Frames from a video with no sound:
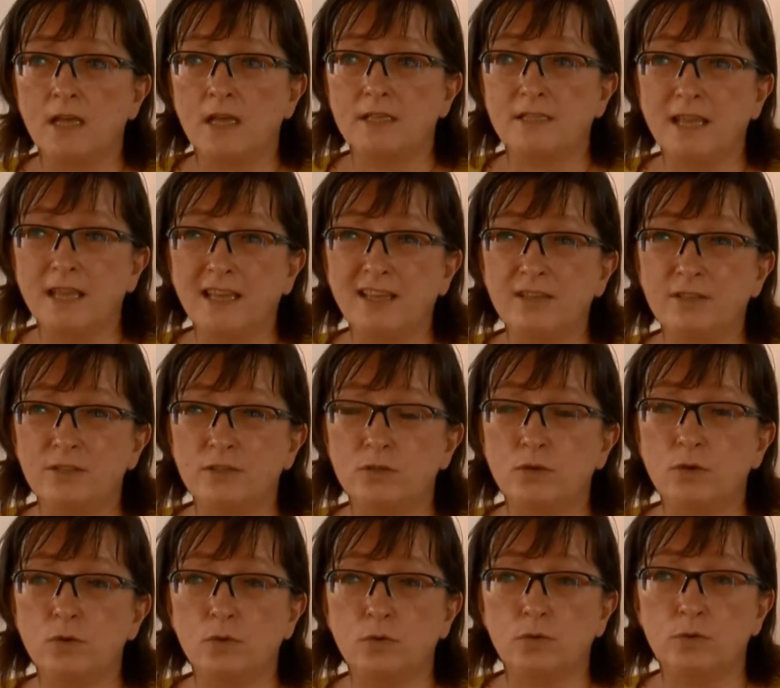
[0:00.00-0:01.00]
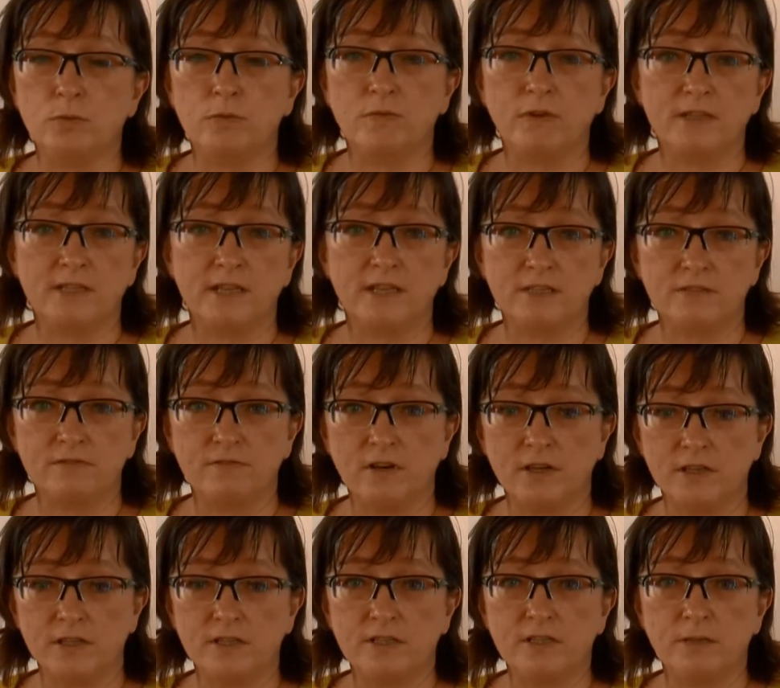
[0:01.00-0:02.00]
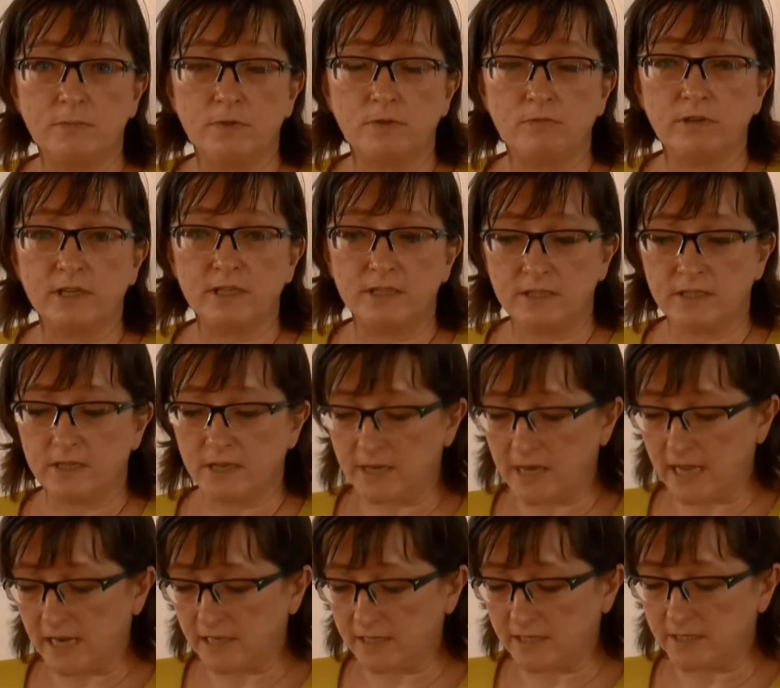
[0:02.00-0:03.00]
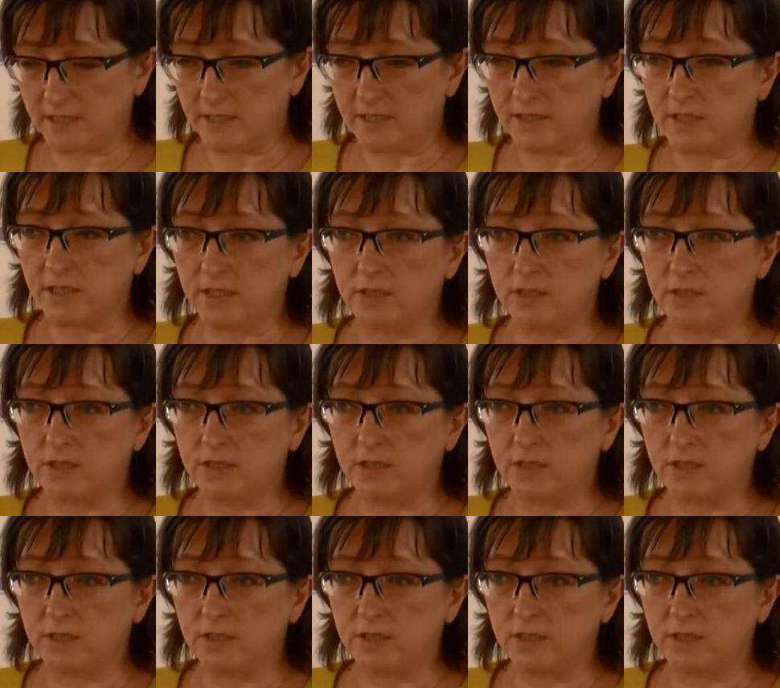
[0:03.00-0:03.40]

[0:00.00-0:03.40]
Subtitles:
A second cause we've identified in some of the recent analysis